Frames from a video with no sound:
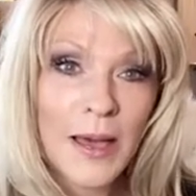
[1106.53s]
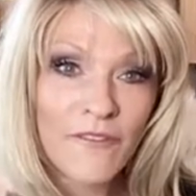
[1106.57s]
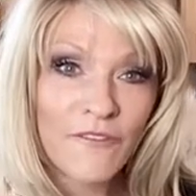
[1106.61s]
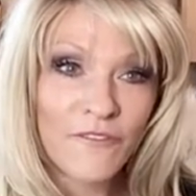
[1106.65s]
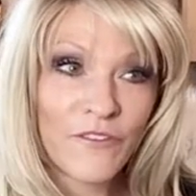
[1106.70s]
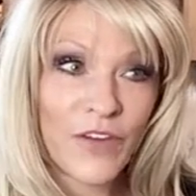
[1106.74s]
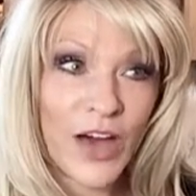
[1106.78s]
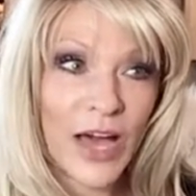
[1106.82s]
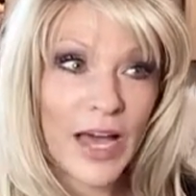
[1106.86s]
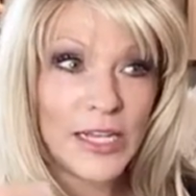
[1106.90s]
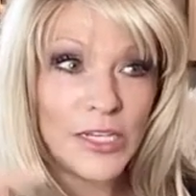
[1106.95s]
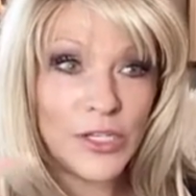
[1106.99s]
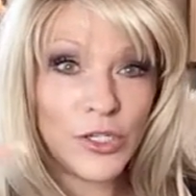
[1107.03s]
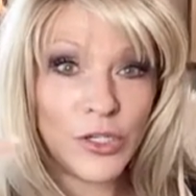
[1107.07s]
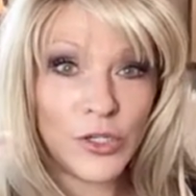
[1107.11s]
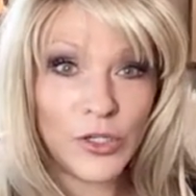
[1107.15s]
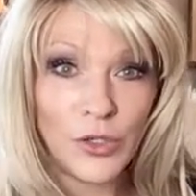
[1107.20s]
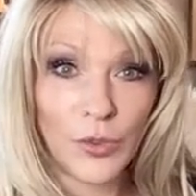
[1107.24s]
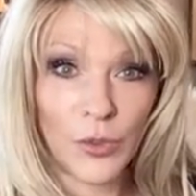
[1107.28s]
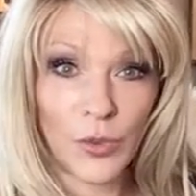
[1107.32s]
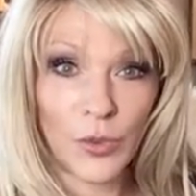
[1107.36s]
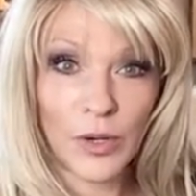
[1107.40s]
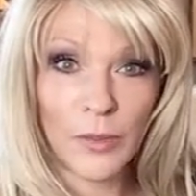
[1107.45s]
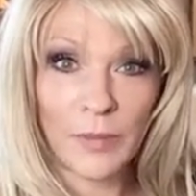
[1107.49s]
find
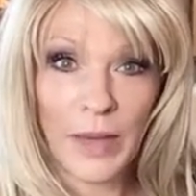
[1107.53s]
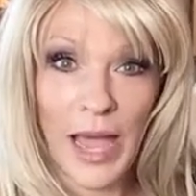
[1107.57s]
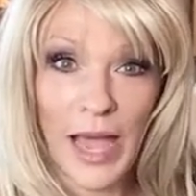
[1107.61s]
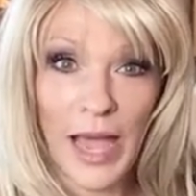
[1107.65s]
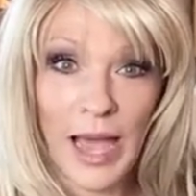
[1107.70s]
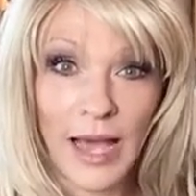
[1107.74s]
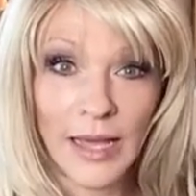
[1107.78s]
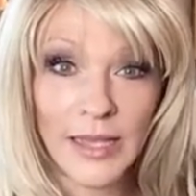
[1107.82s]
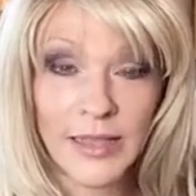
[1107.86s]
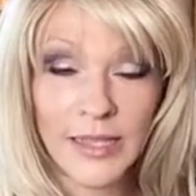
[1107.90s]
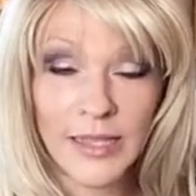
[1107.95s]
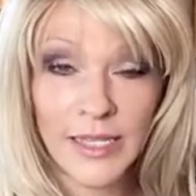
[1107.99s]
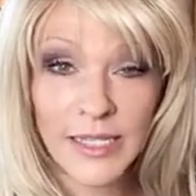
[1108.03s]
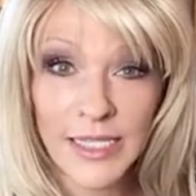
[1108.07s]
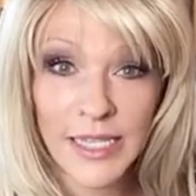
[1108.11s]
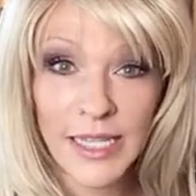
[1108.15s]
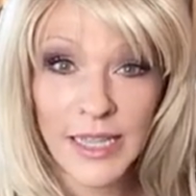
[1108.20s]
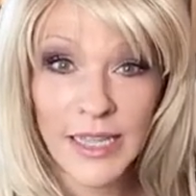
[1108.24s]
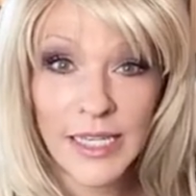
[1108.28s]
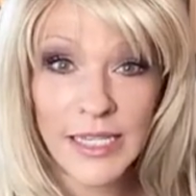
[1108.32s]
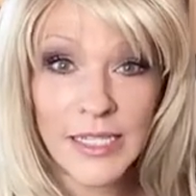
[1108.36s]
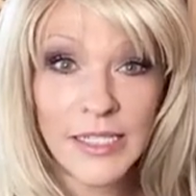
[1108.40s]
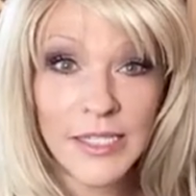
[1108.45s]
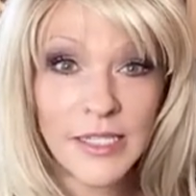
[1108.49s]
your path to
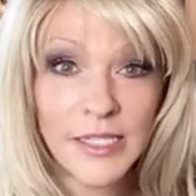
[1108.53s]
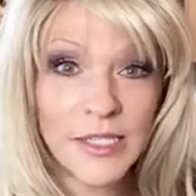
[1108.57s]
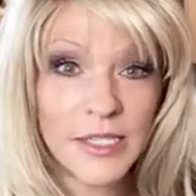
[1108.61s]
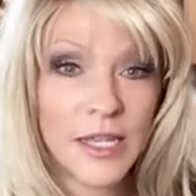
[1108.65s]
this,